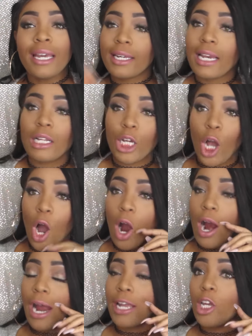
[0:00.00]
Get out of the
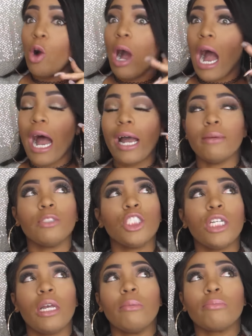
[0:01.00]
car, yo, I am
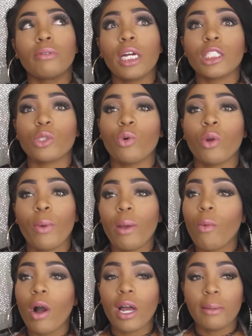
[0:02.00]
shitting bricks on the way
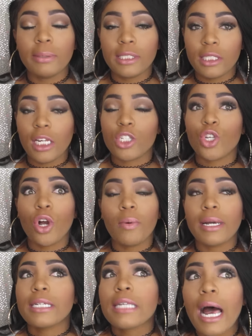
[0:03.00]
walking up the stairs to
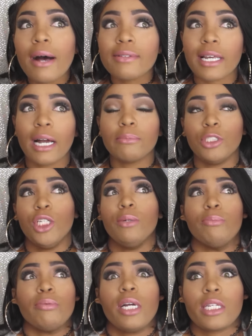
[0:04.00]
go in his house. Like, I'm
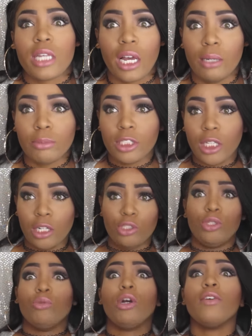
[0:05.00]
shitting bricks, like, I'm just, like,
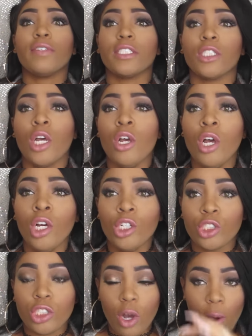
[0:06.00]
so nervous.
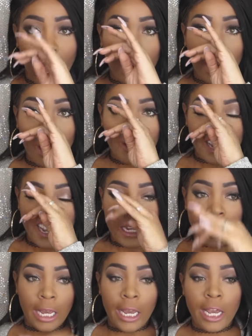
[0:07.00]
So, I go
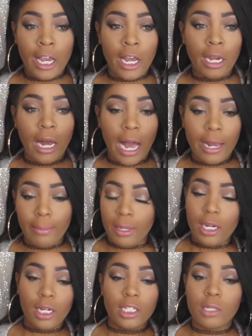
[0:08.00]
in, and I
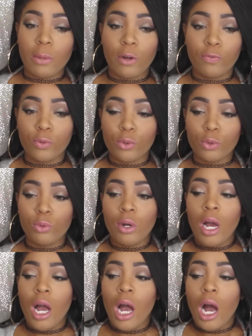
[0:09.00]
immediately smell food.
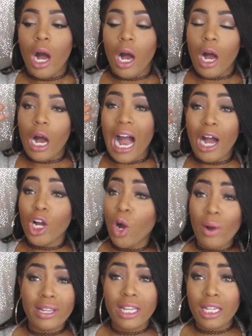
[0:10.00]
I
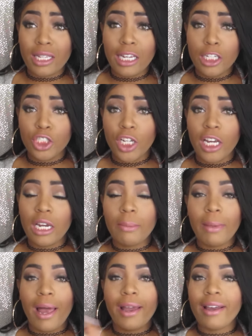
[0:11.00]
go in the kitchen, and
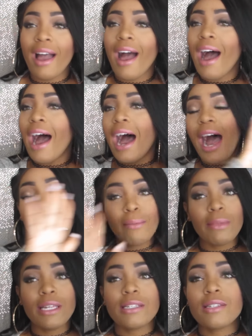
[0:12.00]
I'm like, hi,
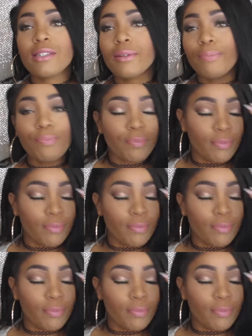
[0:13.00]
Miss,